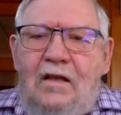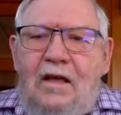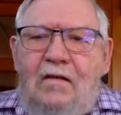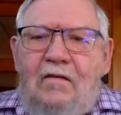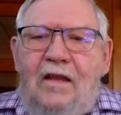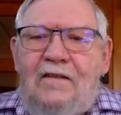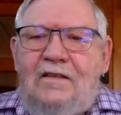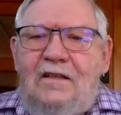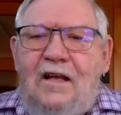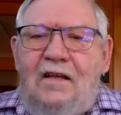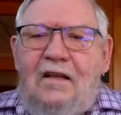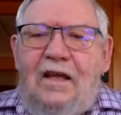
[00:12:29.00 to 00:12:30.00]
Now, that's
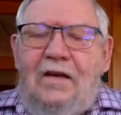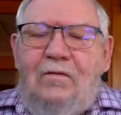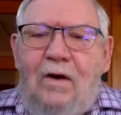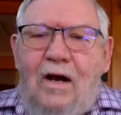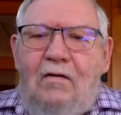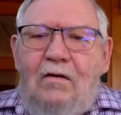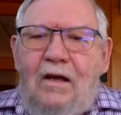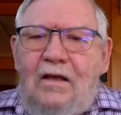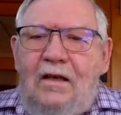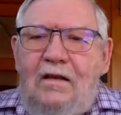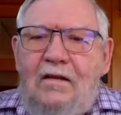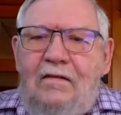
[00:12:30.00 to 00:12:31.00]
not like, wow, I
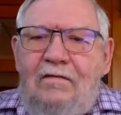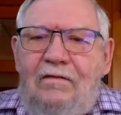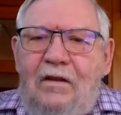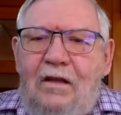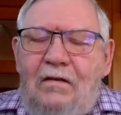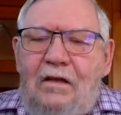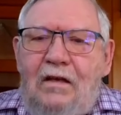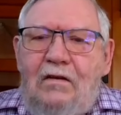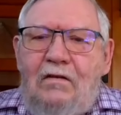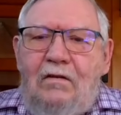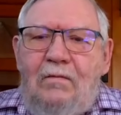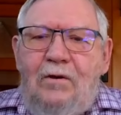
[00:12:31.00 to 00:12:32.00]
gotta feel like I
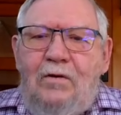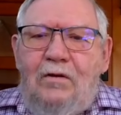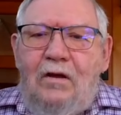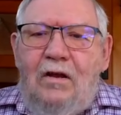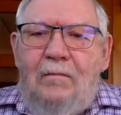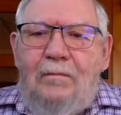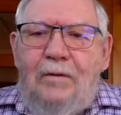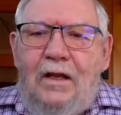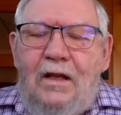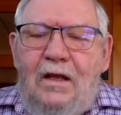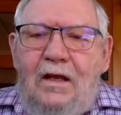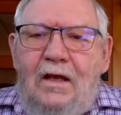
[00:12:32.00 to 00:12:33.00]
go to the moon on it,
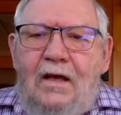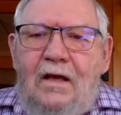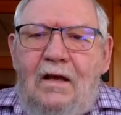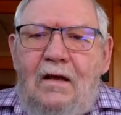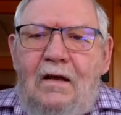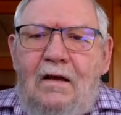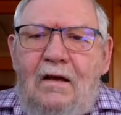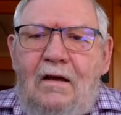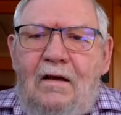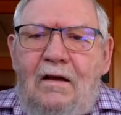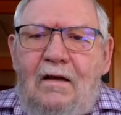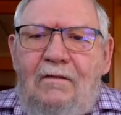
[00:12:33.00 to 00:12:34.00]
but
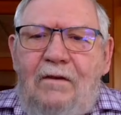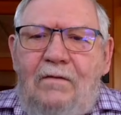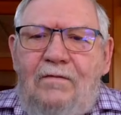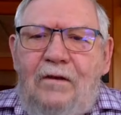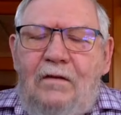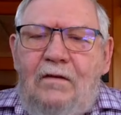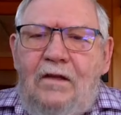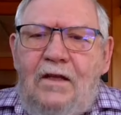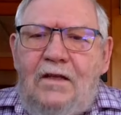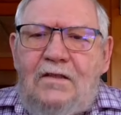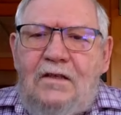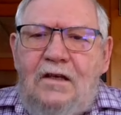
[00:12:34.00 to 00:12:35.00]
uh, I do feel
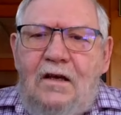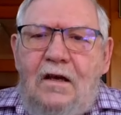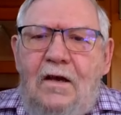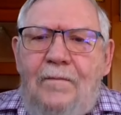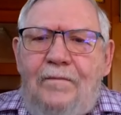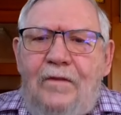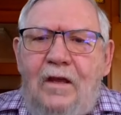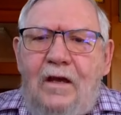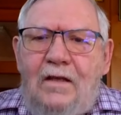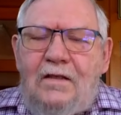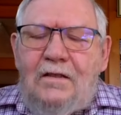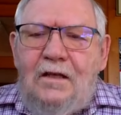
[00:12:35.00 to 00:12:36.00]
that uh,
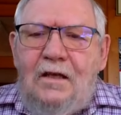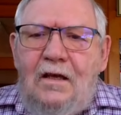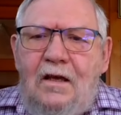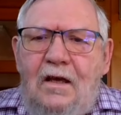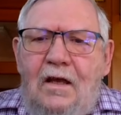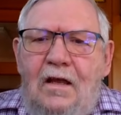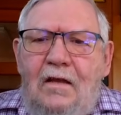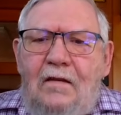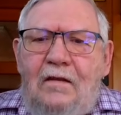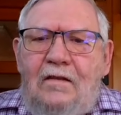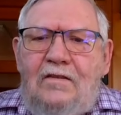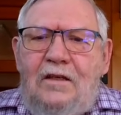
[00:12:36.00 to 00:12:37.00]
that uh,
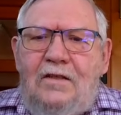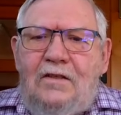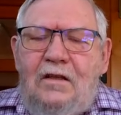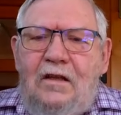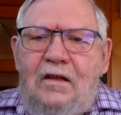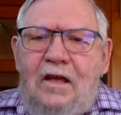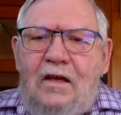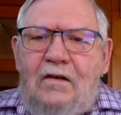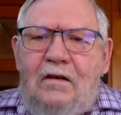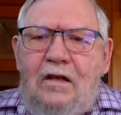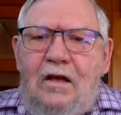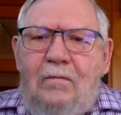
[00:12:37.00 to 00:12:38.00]
seasonally that
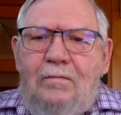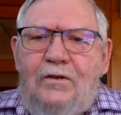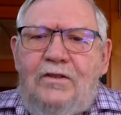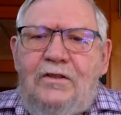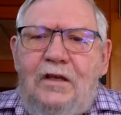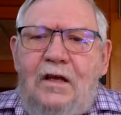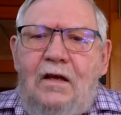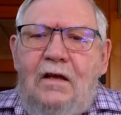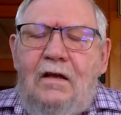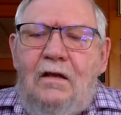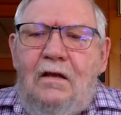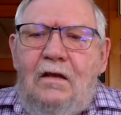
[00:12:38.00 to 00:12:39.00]
could help us uh,